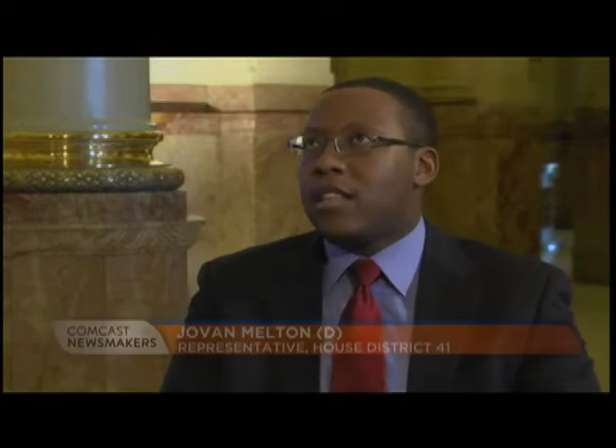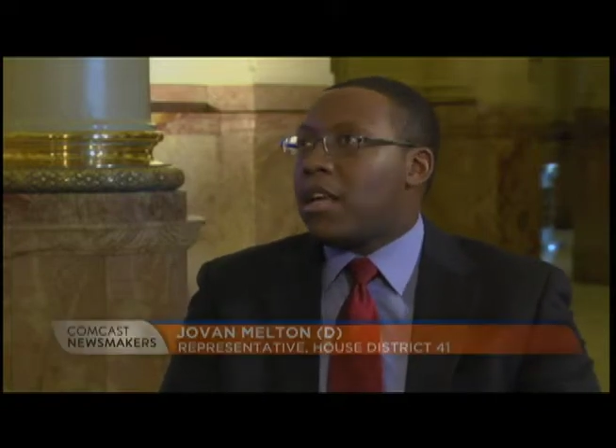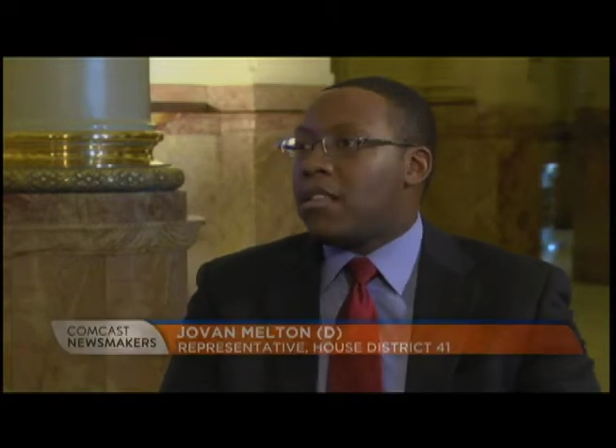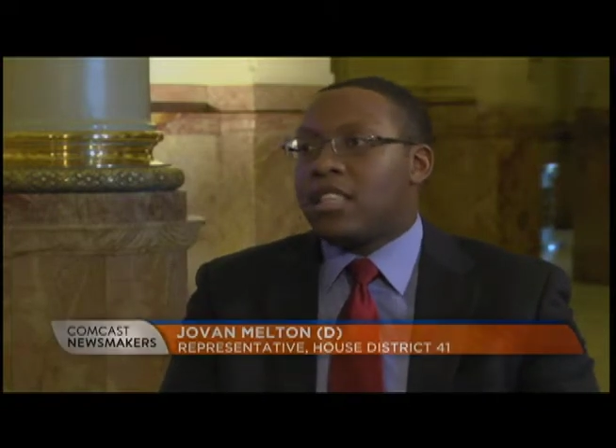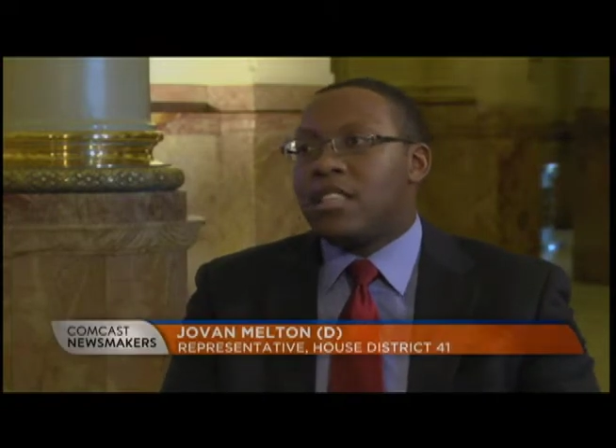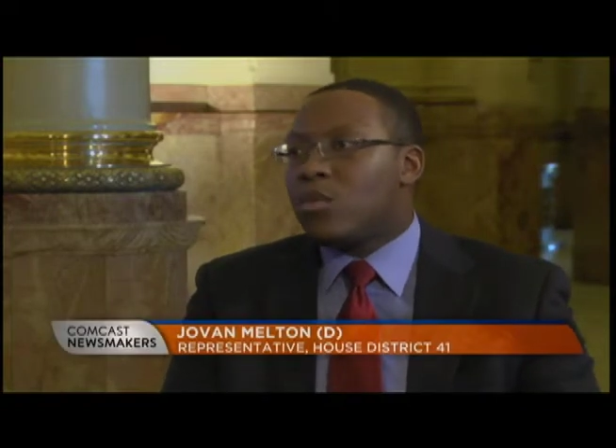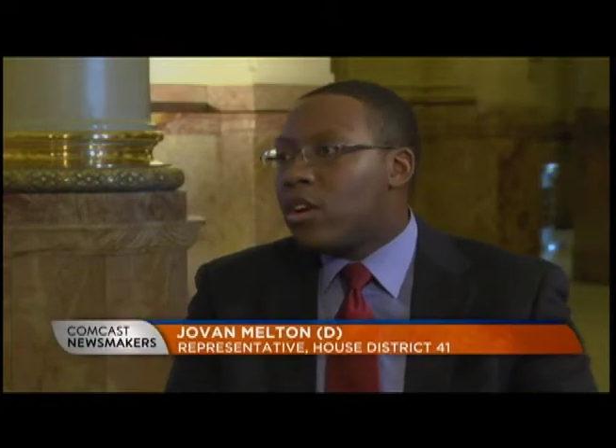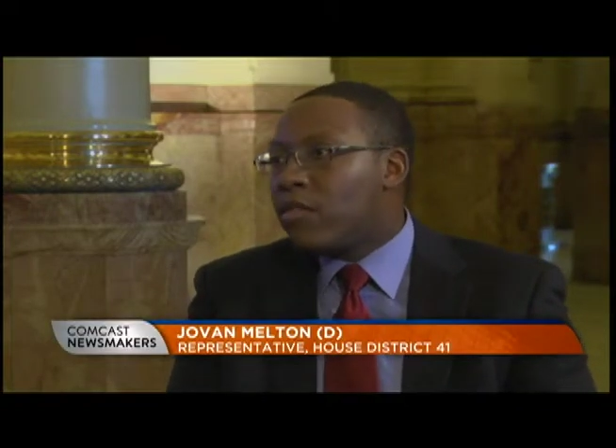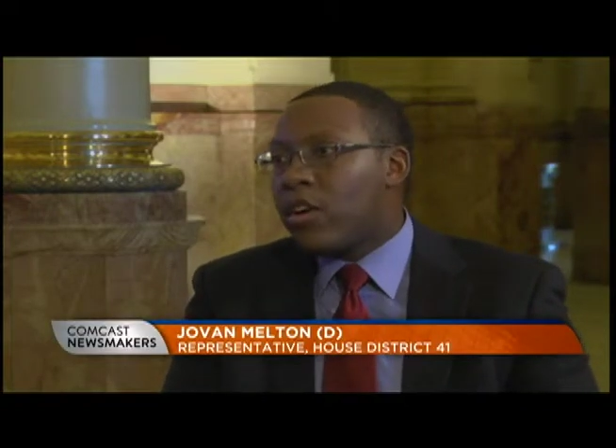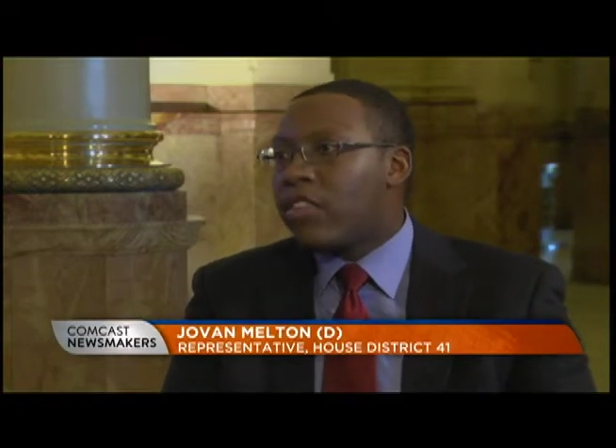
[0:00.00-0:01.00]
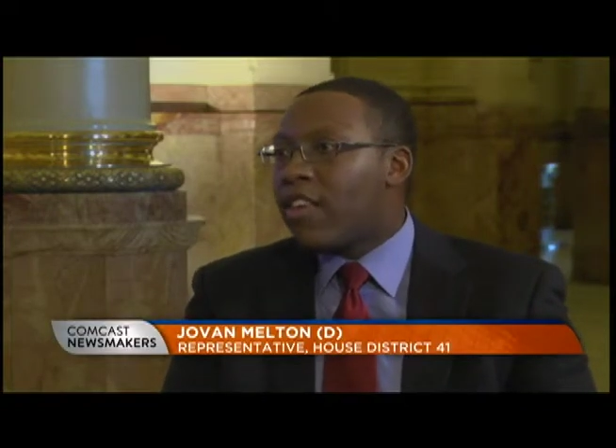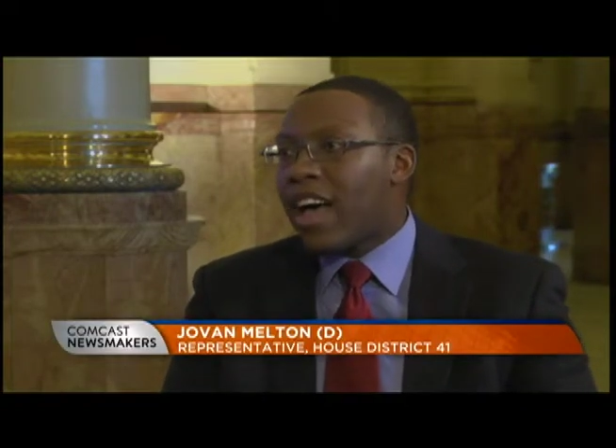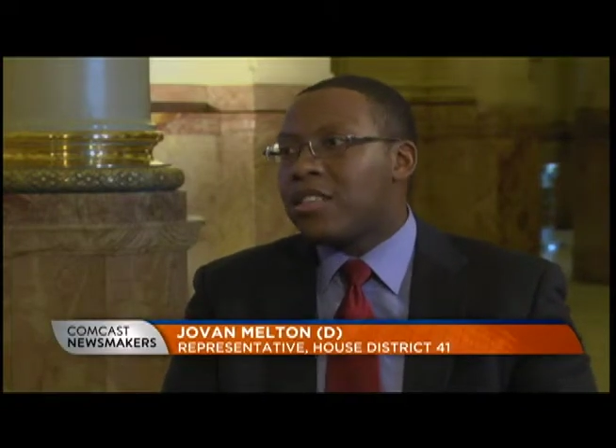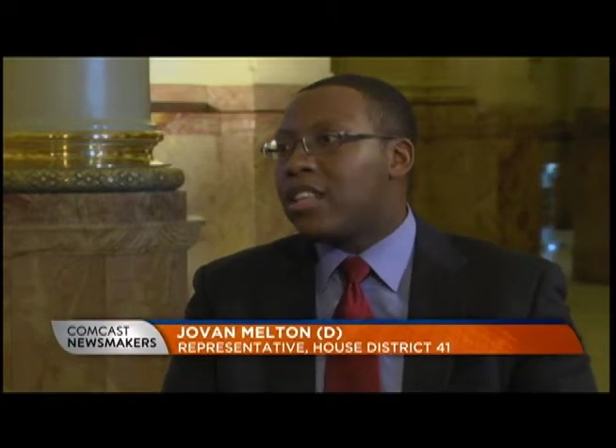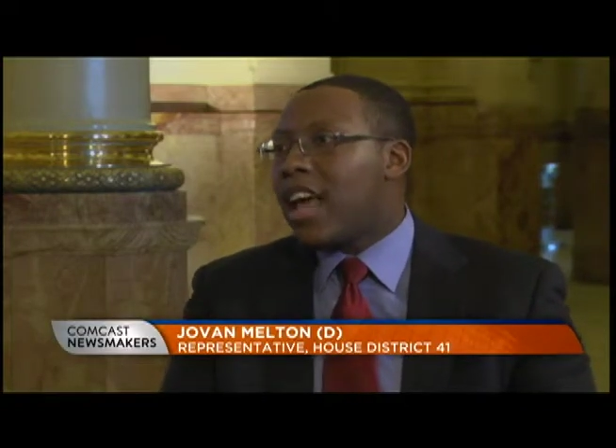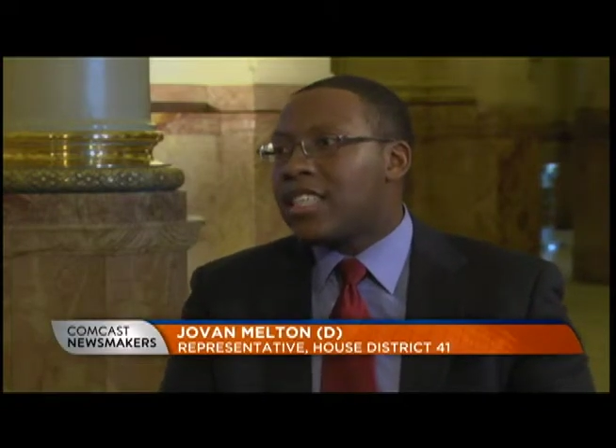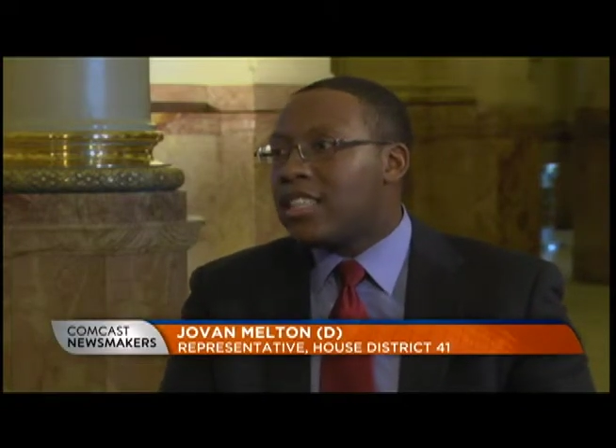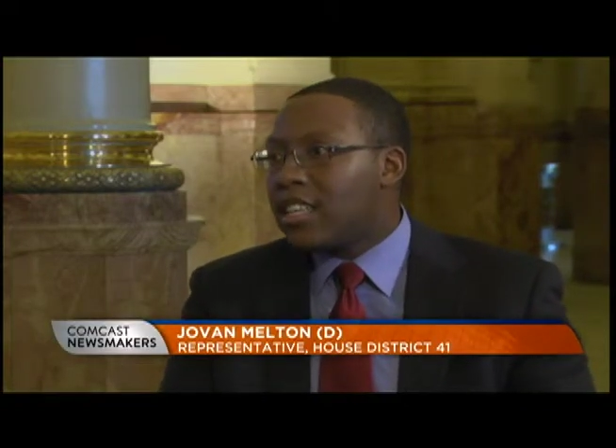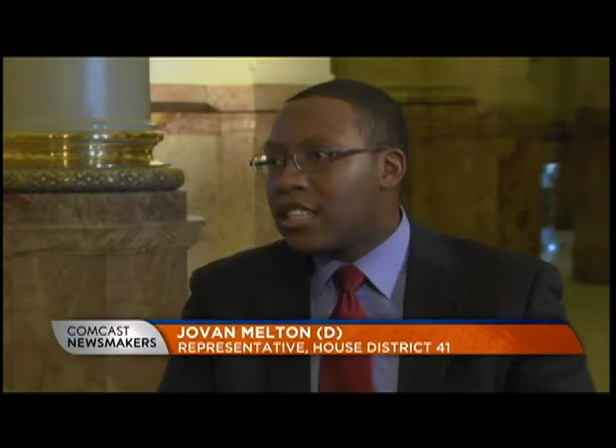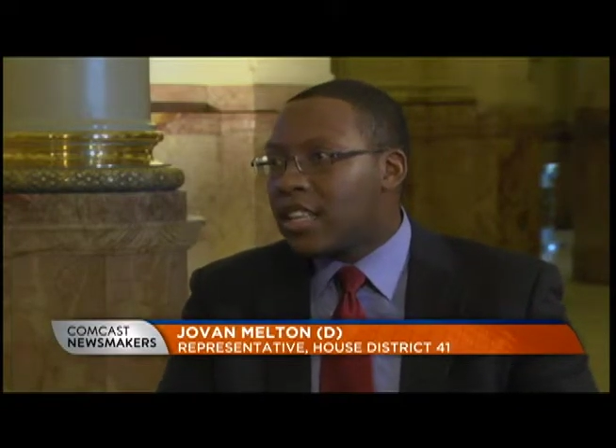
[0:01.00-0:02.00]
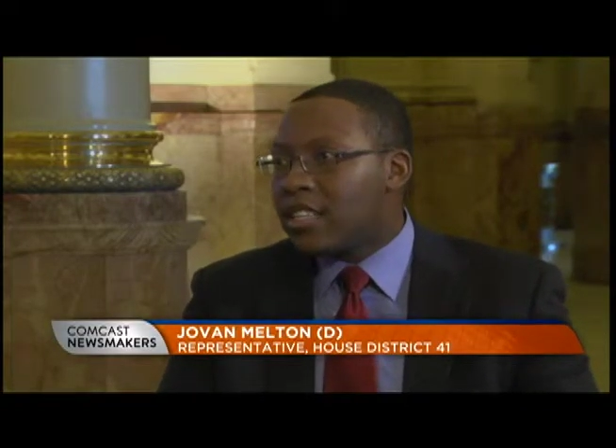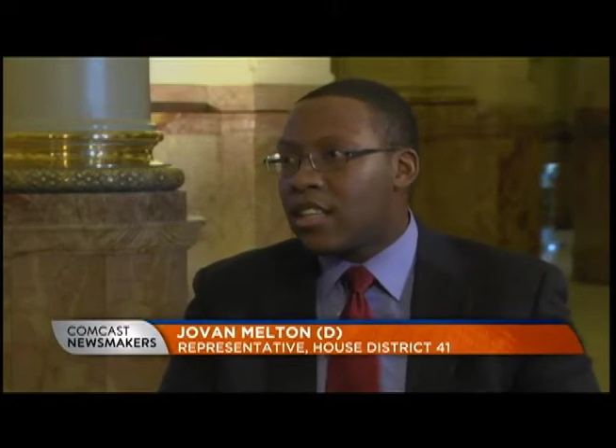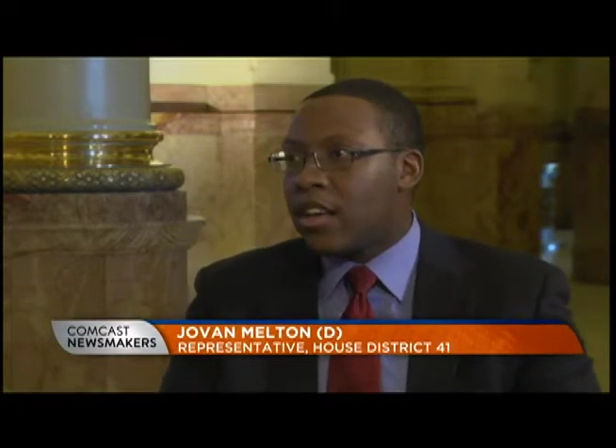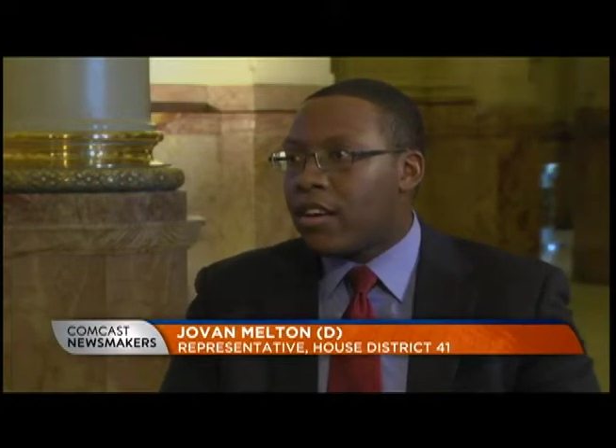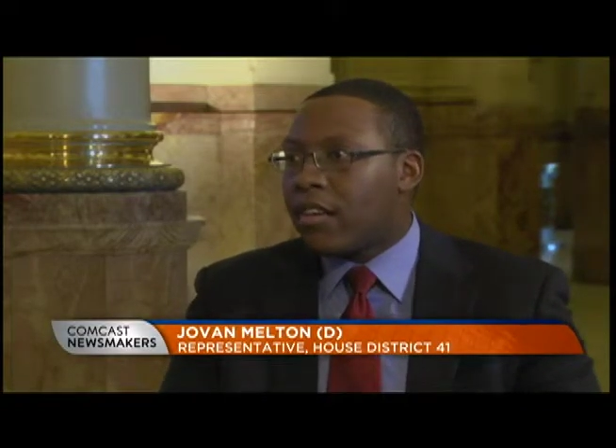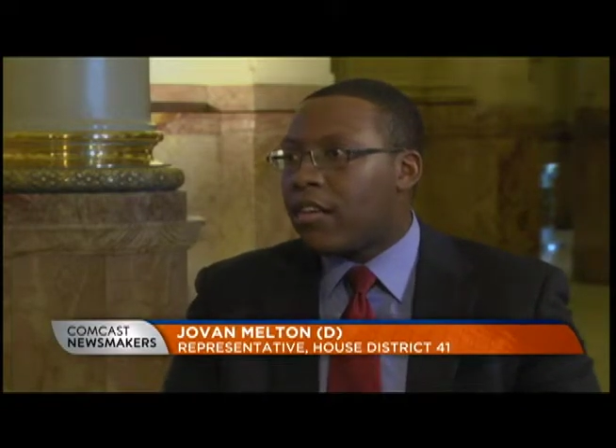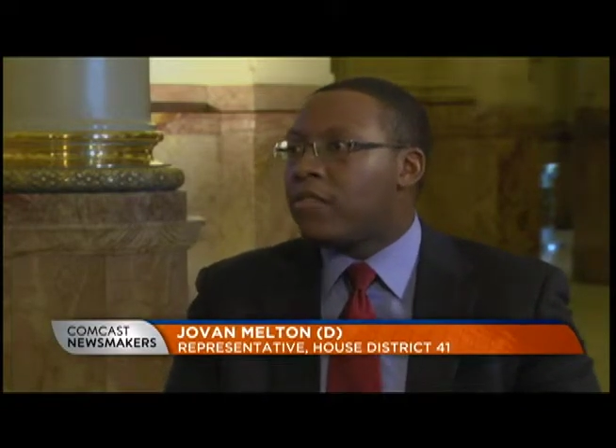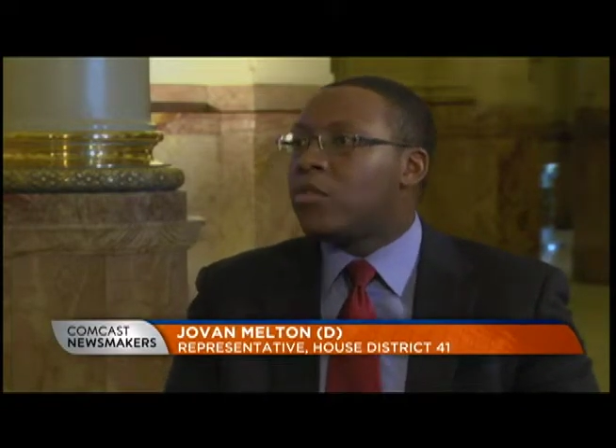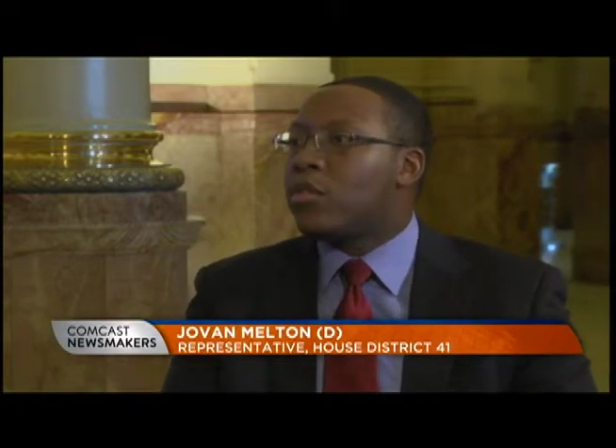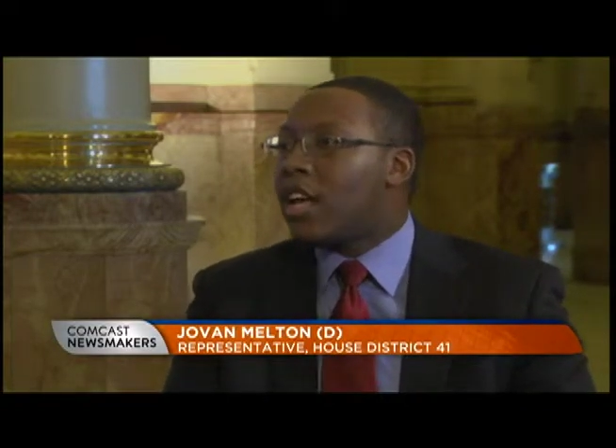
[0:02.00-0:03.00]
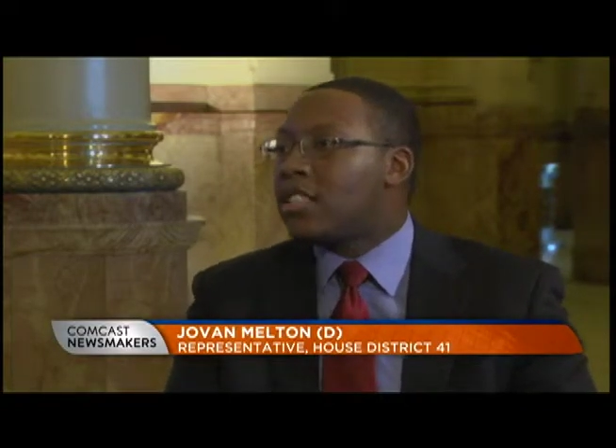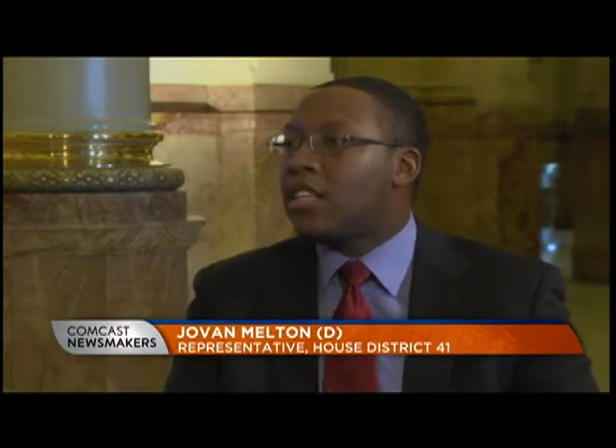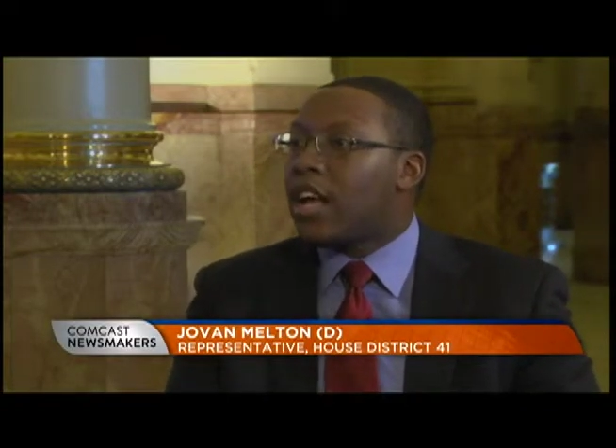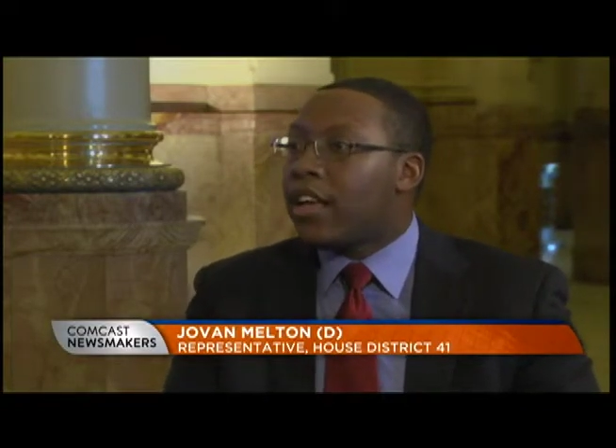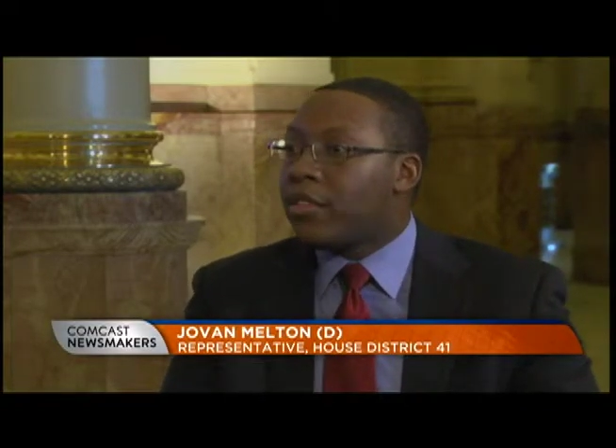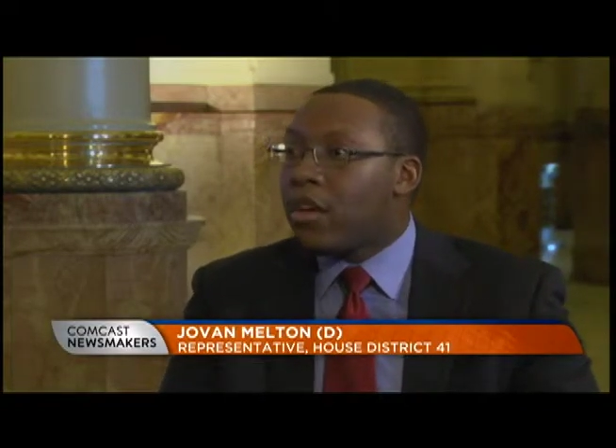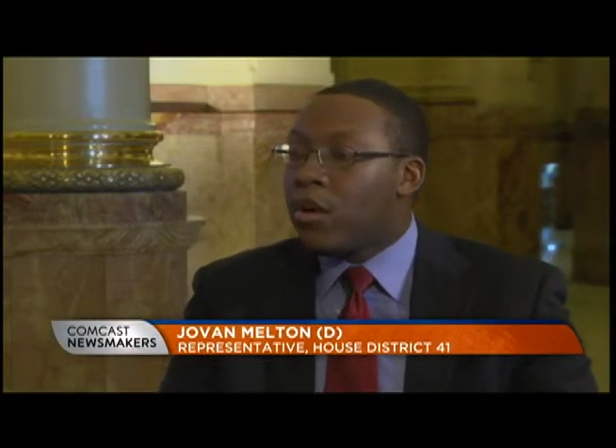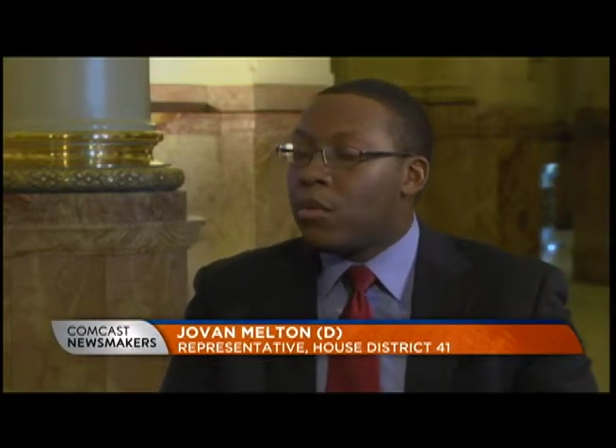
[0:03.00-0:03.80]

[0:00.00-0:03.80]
at least 24,000 accidents as of 2009,